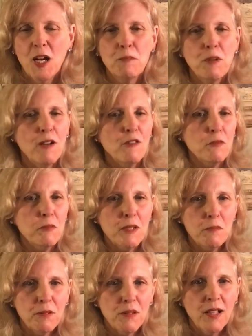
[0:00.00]
I
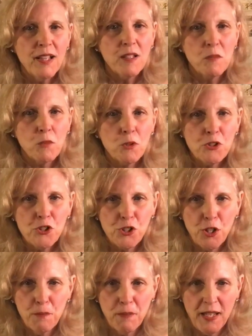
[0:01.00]
probably played more
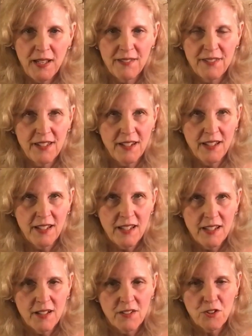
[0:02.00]
Chopin than
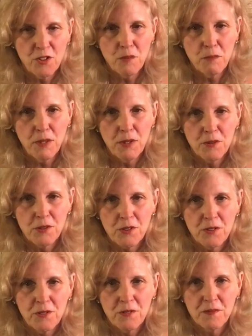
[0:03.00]
any other
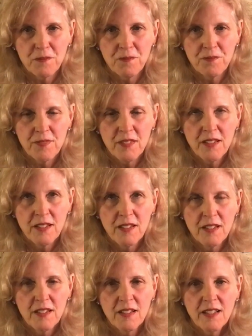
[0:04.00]
composer.
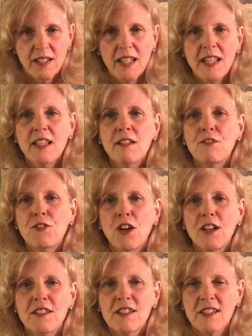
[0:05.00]
He and
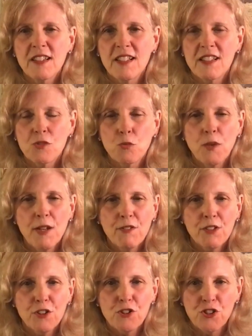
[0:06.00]
Franz Liszt
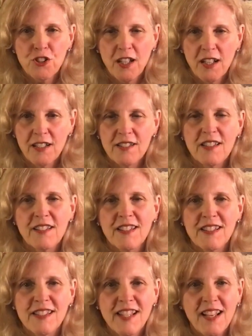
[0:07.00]
revolutionized
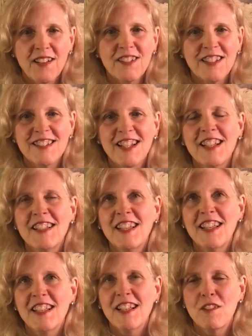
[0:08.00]
the sound and
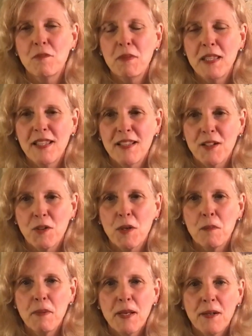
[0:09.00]
technique of piano
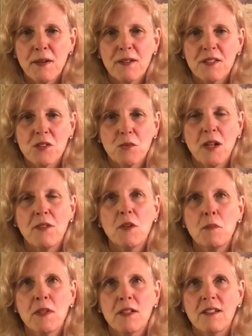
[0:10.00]
in Paris around
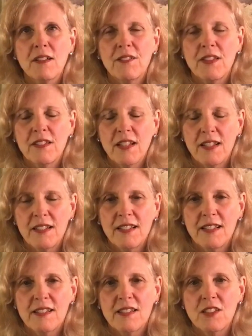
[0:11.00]
the middle of the
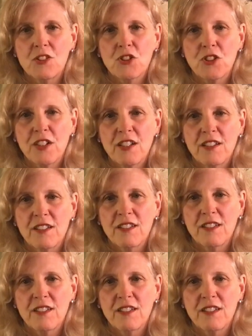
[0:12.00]
19th century.